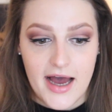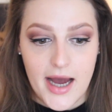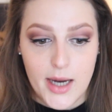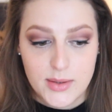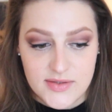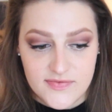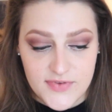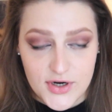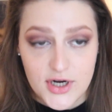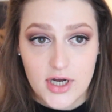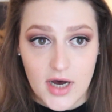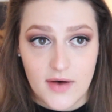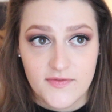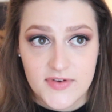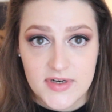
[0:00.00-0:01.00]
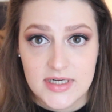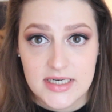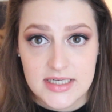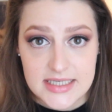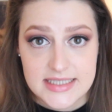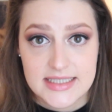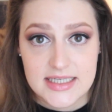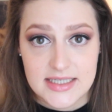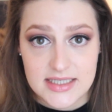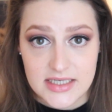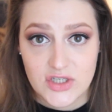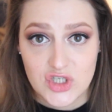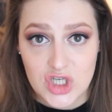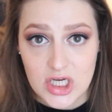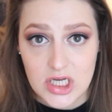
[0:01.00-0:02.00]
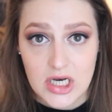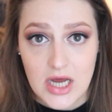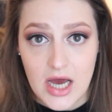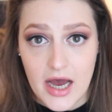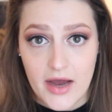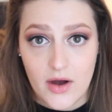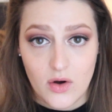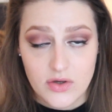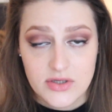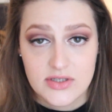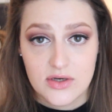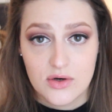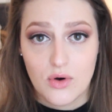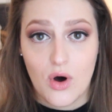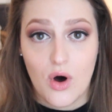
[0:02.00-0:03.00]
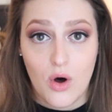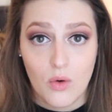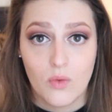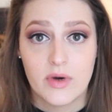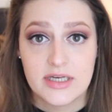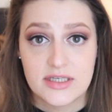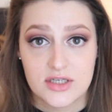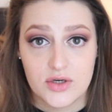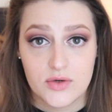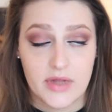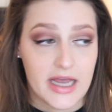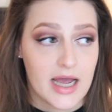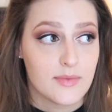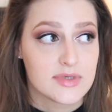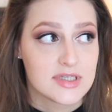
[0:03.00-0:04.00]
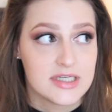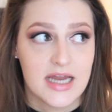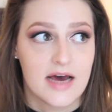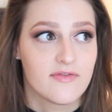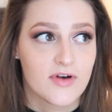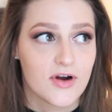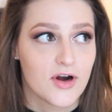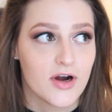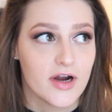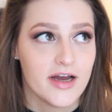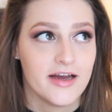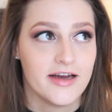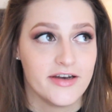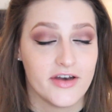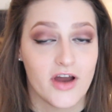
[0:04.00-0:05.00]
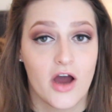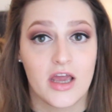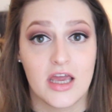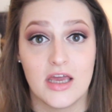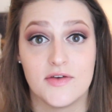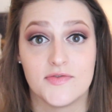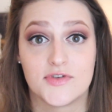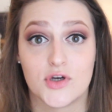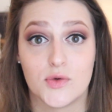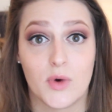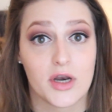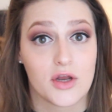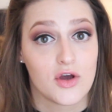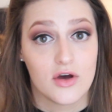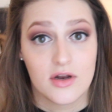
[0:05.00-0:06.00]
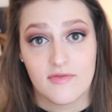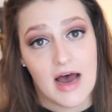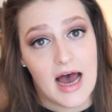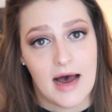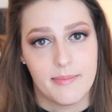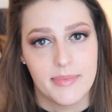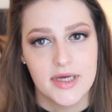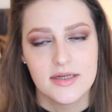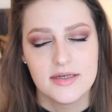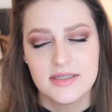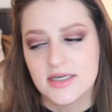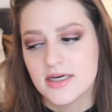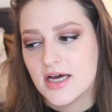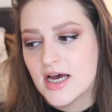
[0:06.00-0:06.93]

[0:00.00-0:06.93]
I was very confident in this decision, I also always knew, like, I was never naive to what could have happened.